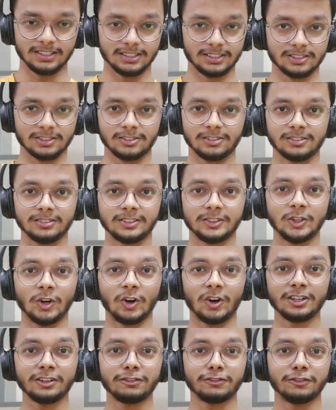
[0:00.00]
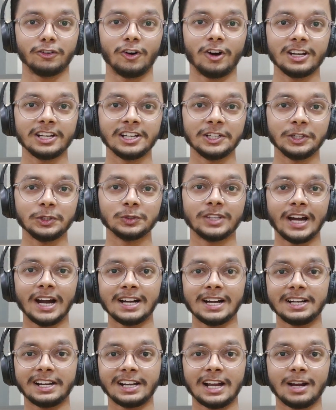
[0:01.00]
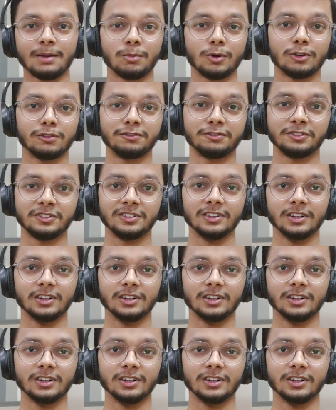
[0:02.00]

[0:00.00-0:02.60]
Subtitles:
So don't fall into that trap of